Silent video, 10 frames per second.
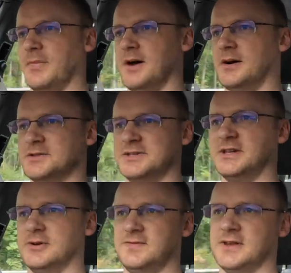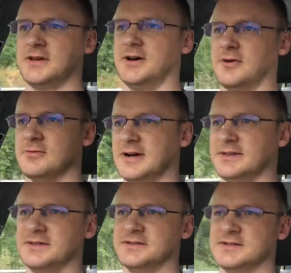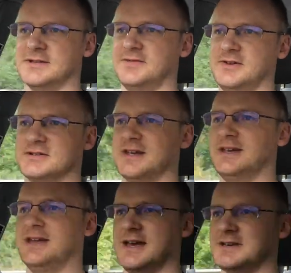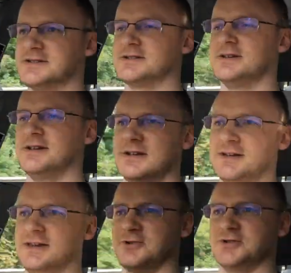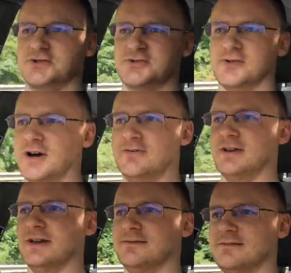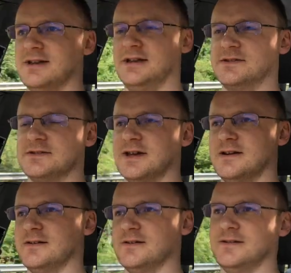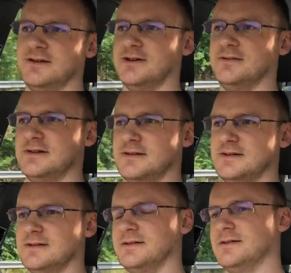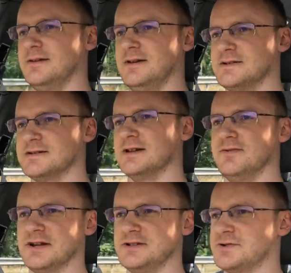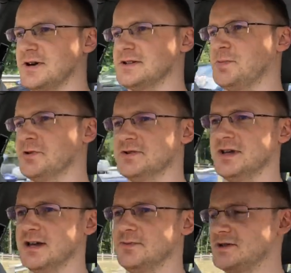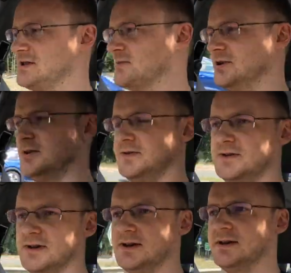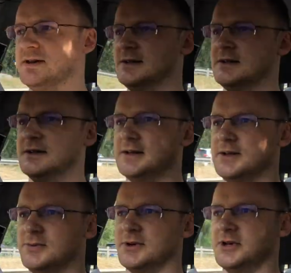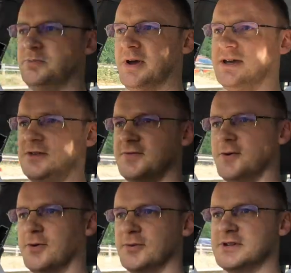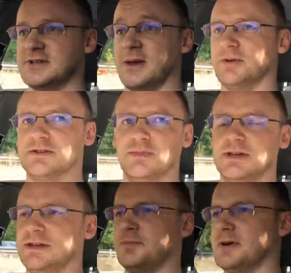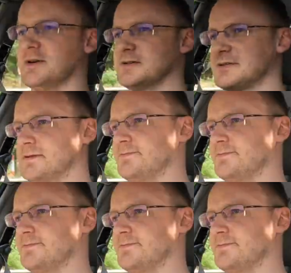ask you if the car runs, and if you say yes, they'll just drive it instead. You know, instead of actually transporting it, which is what you'd paid for, which has happened to me in the past.